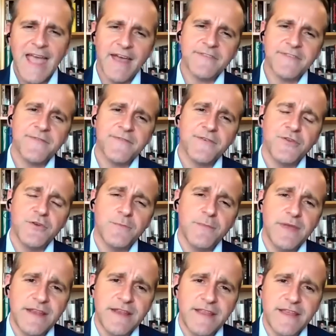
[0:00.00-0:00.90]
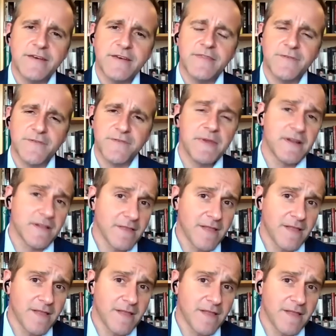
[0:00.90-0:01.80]
As for new media, there's been a
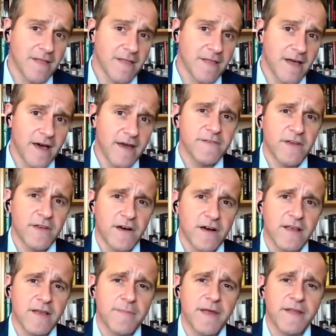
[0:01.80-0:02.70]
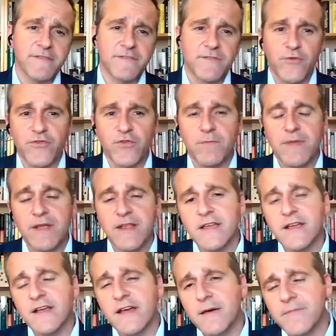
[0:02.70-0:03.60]
lot of talk about social
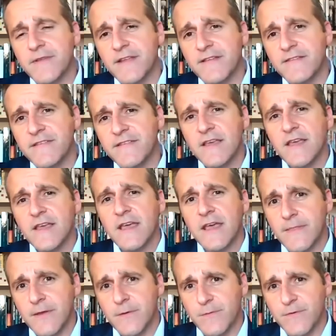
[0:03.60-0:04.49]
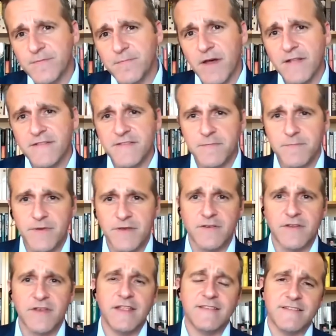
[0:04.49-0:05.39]
media companies and their
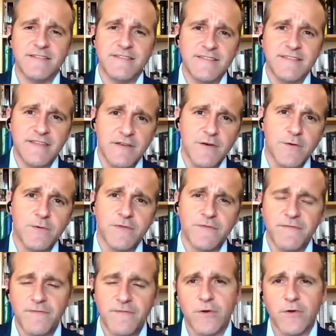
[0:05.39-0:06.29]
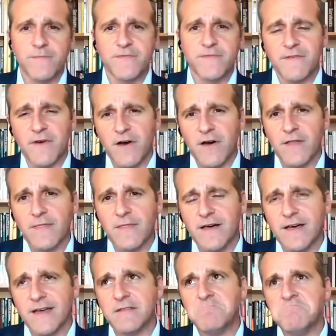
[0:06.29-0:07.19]
responsibility to deal with forms of
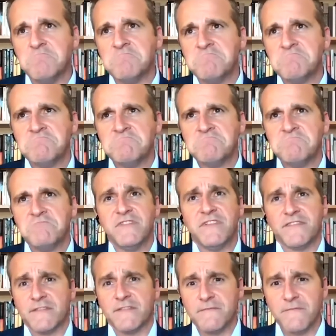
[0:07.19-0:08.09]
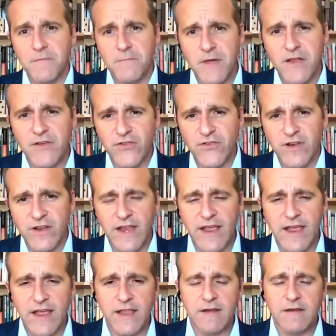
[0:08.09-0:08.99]
online disinformation and
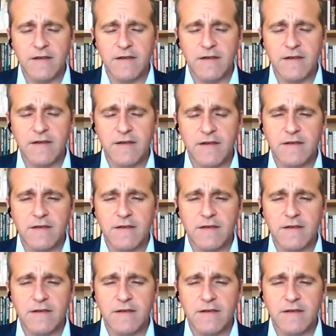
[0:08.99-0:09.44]
hate.